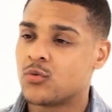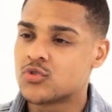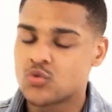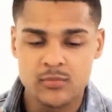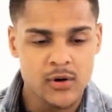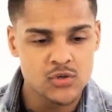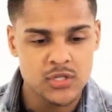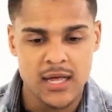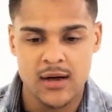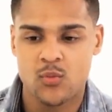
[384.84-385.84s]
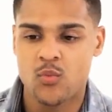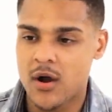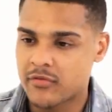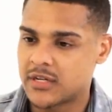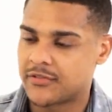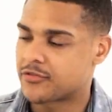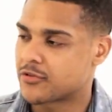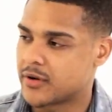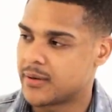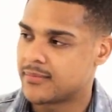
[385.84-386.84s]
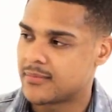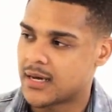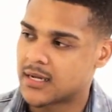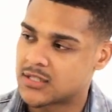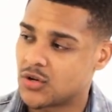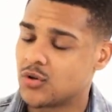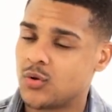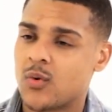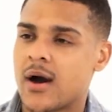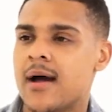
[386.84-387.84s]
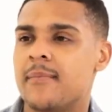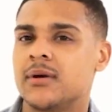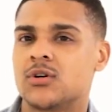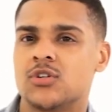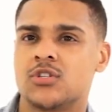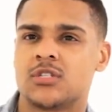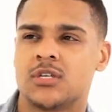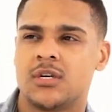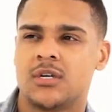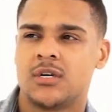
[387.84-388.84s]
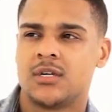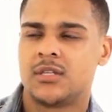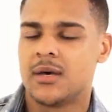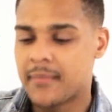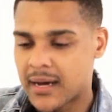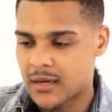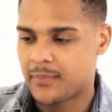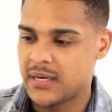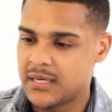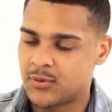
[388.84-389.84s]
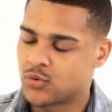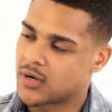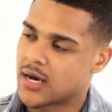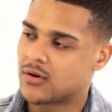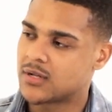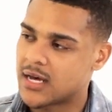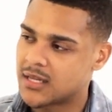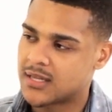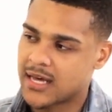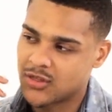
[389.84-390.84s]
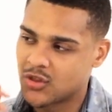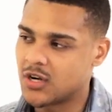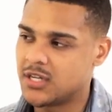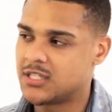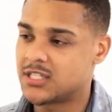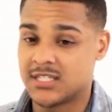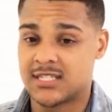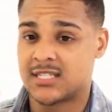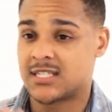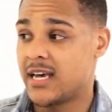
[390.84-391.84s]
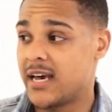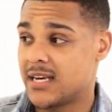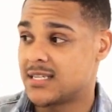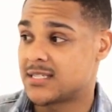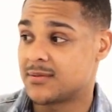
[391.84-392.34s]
I was almost like worried for him, and I'll tell you why, because the amount of people now that knowledge scares.